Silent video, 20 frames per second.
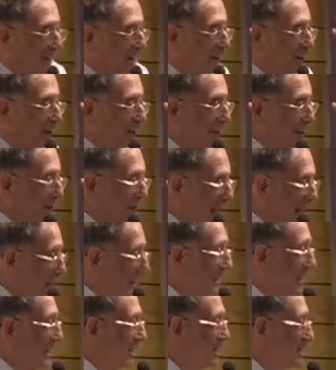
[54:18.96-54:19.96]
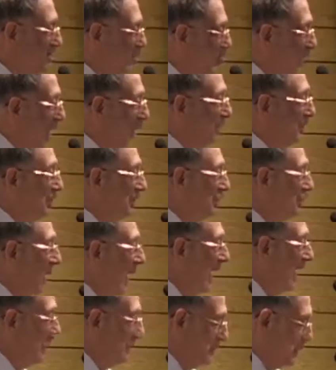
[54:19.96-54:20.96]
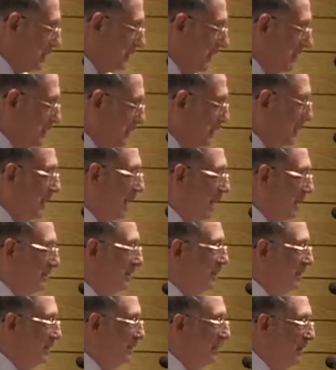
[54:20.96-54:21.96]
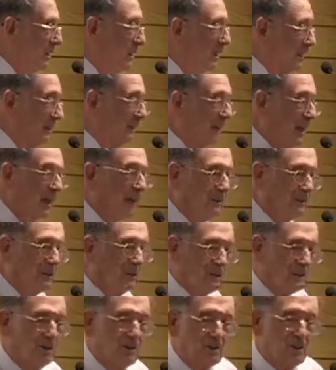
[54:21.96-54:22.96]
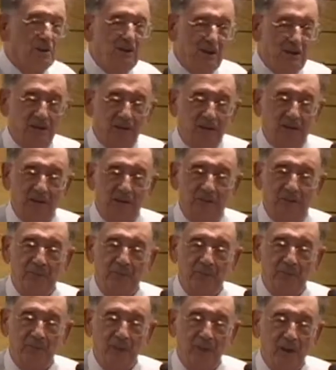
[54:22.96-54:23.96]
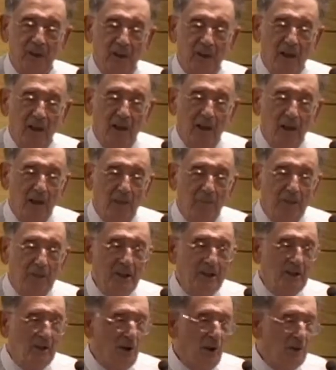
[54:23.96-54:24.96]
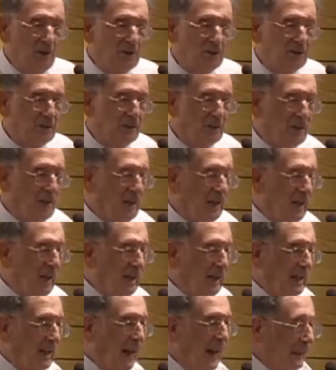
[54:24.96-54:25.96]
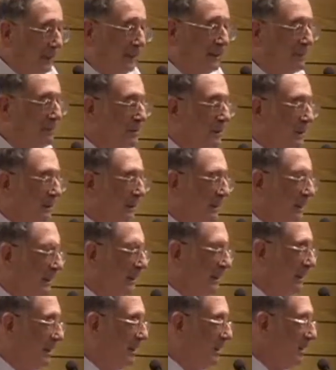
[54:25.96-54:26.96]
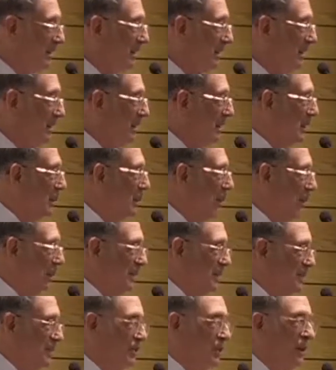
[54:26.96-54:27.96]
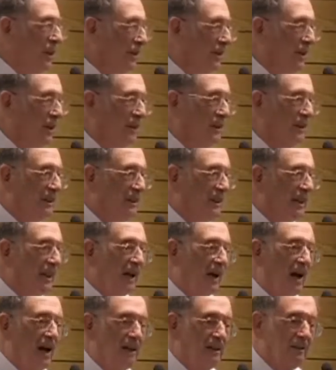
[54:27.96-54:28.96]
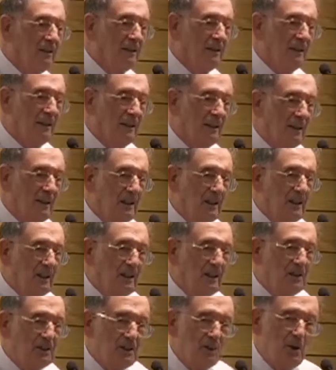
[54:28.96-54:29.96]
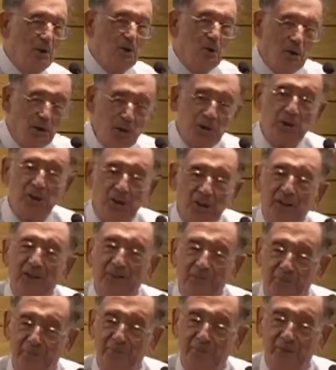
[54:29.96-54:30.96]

The Iranians want to have some kind of a contact with the Sunnis because Ultimately, the civil war that's going on in Iraq, it's no use to them.